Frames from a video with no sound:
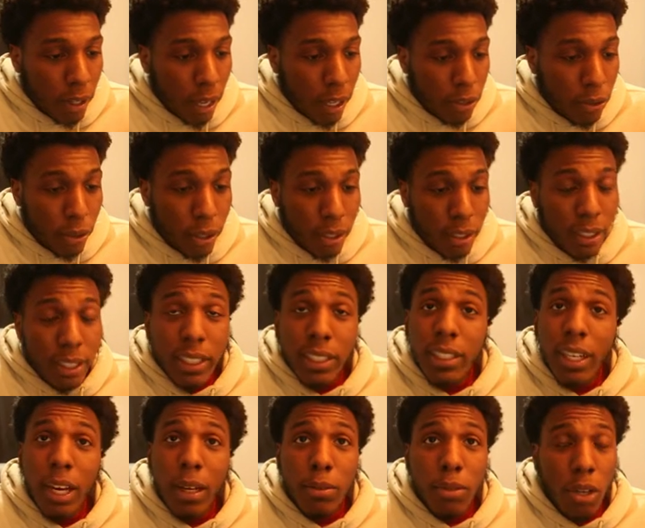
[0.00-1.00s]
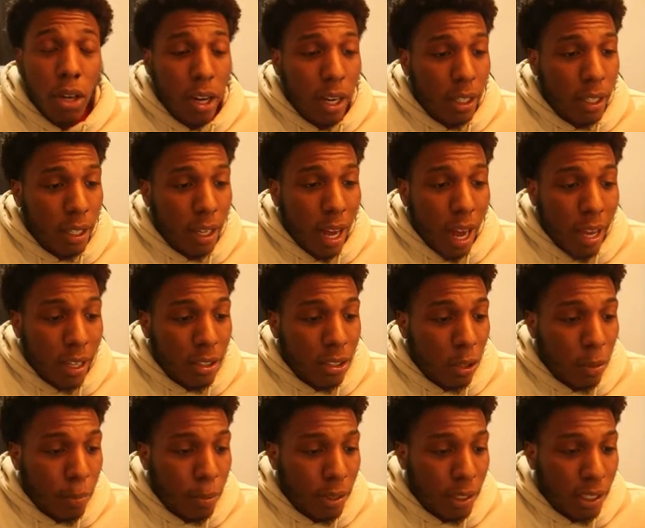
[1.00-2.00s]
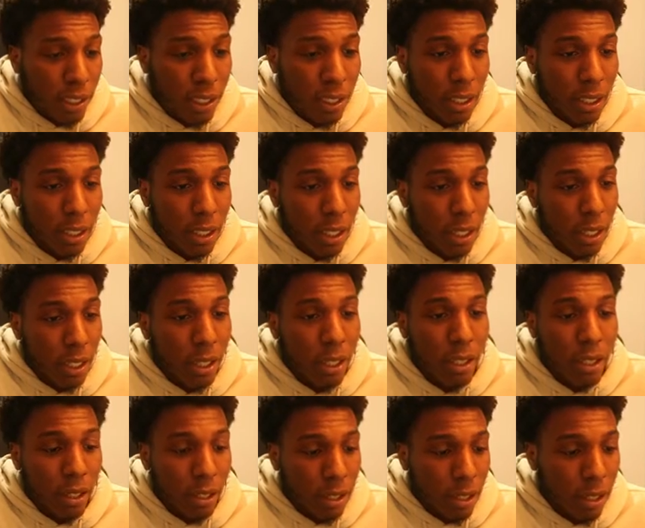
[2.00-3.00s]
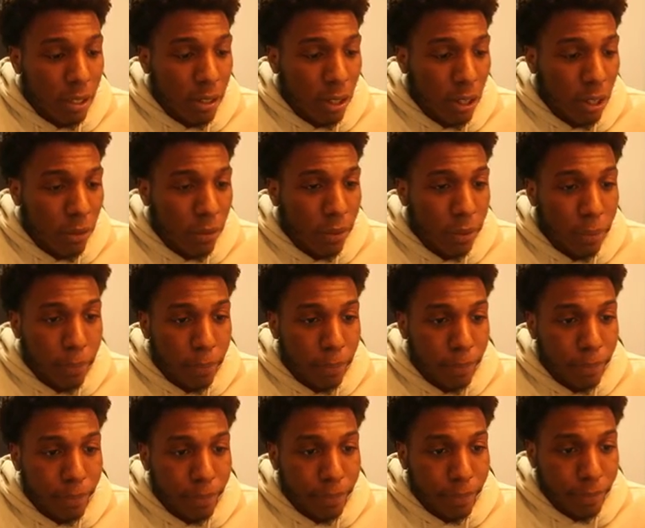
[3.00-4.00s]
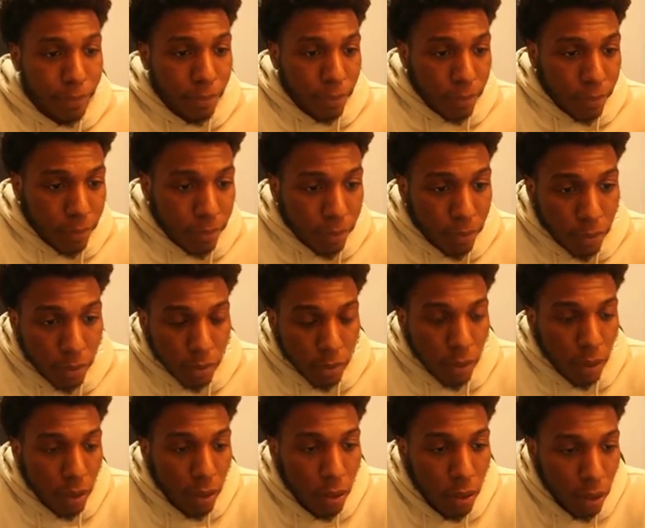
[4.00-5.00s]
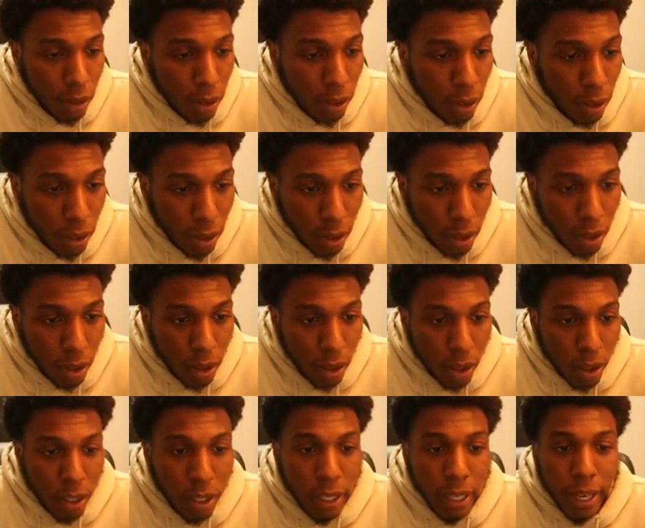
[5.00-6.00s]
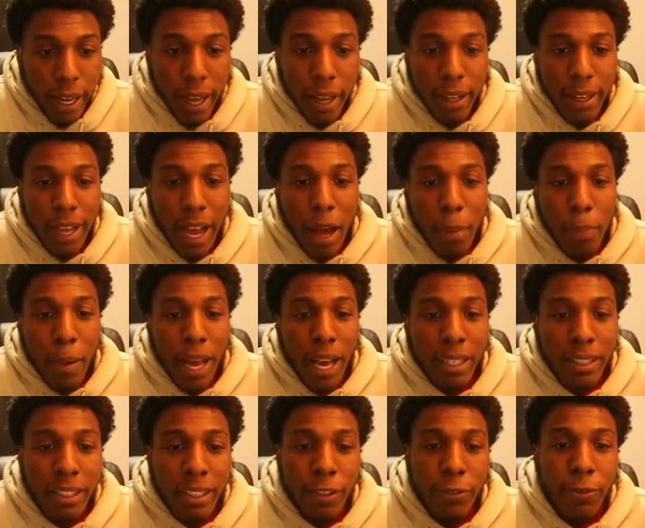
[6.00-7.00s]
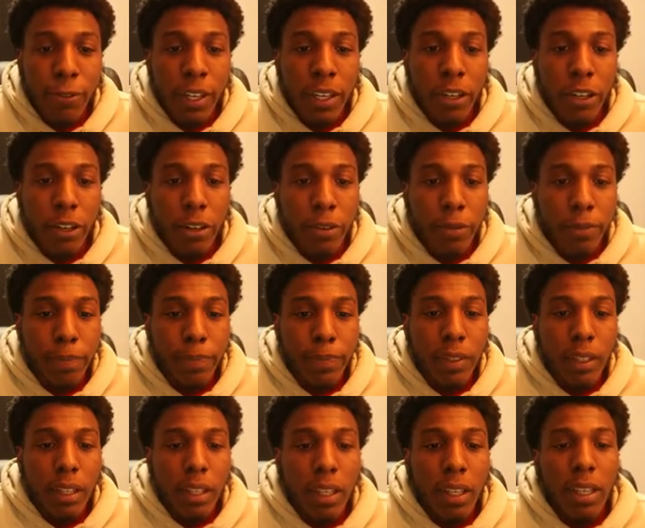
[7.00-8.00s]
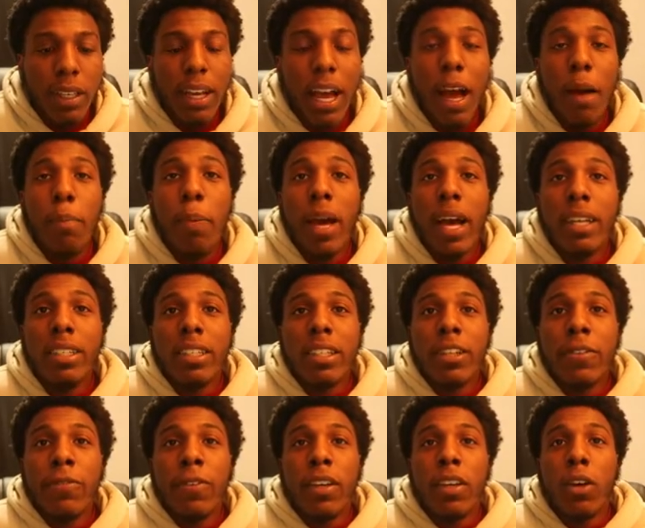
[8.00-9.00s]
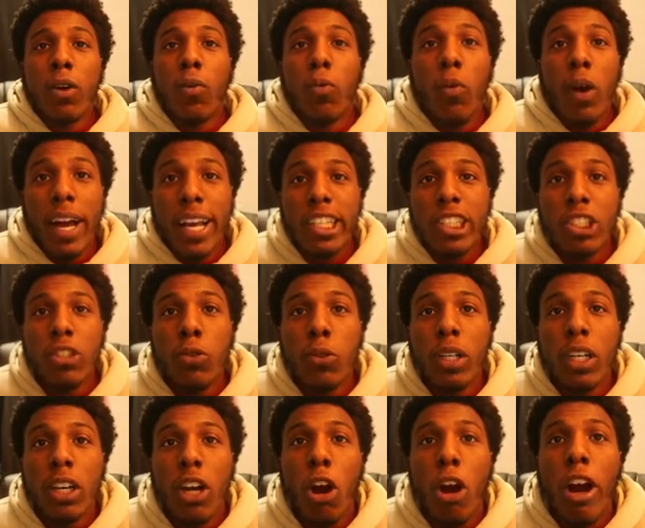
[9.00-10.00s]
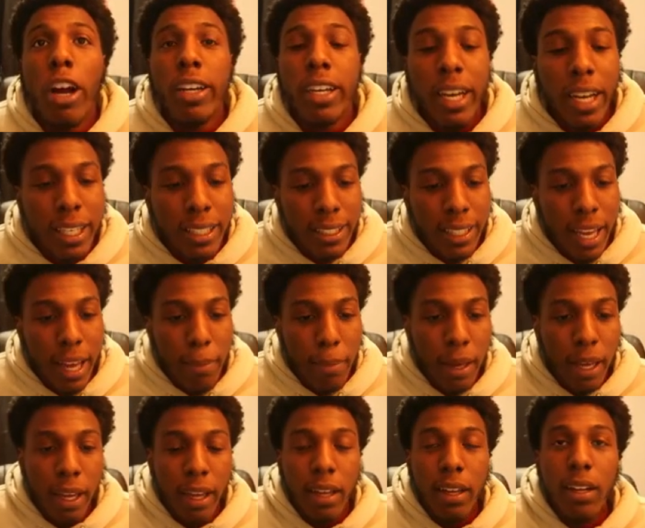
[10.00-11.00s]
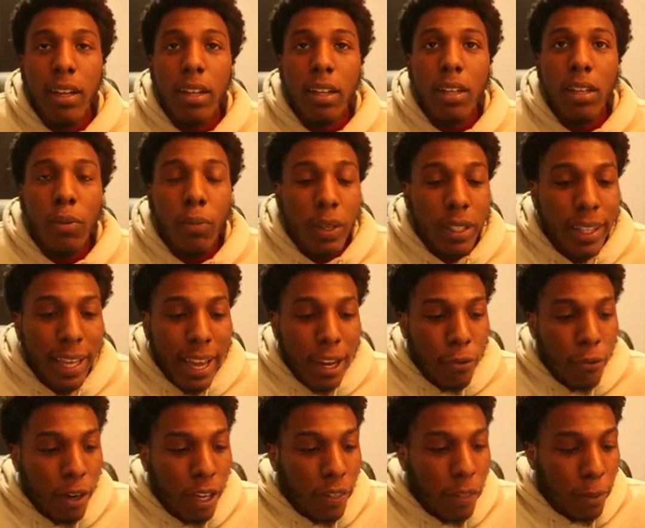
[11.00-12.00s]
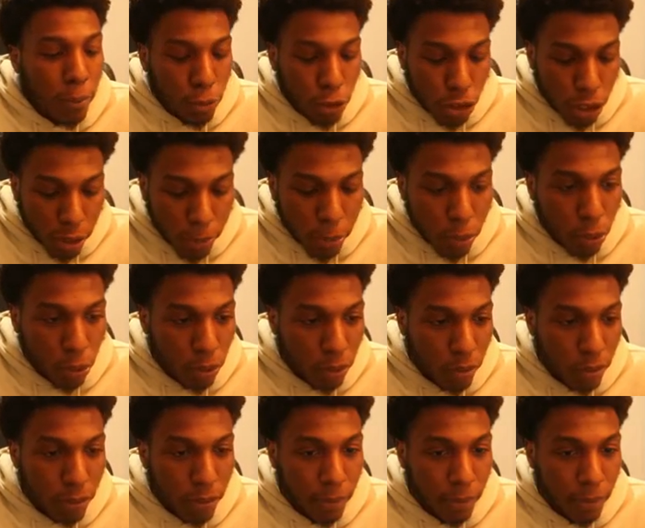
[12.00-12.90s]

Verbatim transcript: As you can see, James Harden in the ISO position again against Irving. Probably more with the second. Look at that. Got past the defender. Got past the defender. What shooting guard does that, man? With a rhythm dribble.